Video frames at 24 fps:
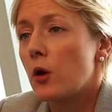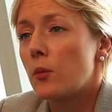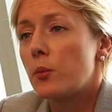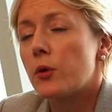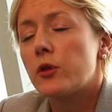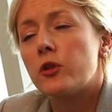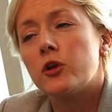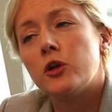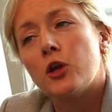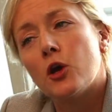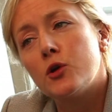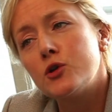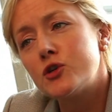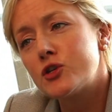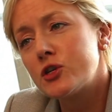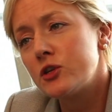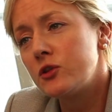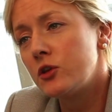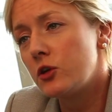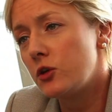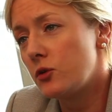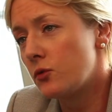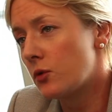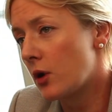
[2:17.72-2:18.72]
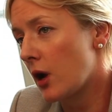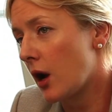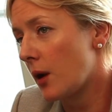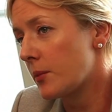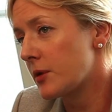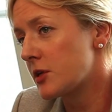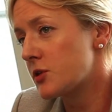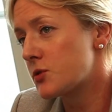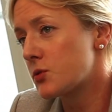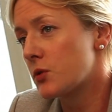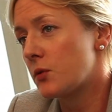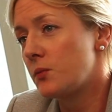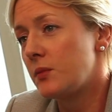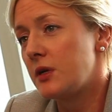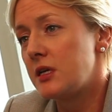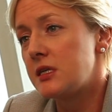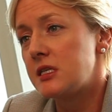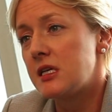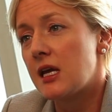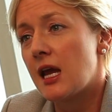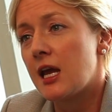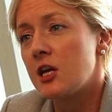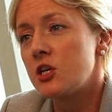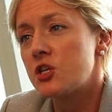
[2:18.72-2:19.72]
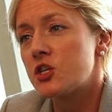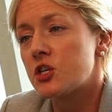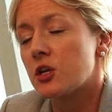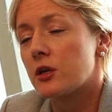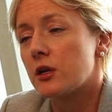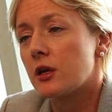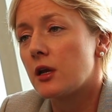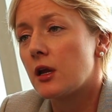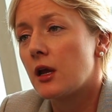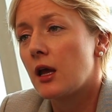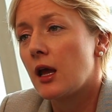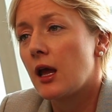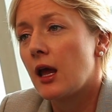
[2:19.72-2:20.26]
But the notion that you come into a mediation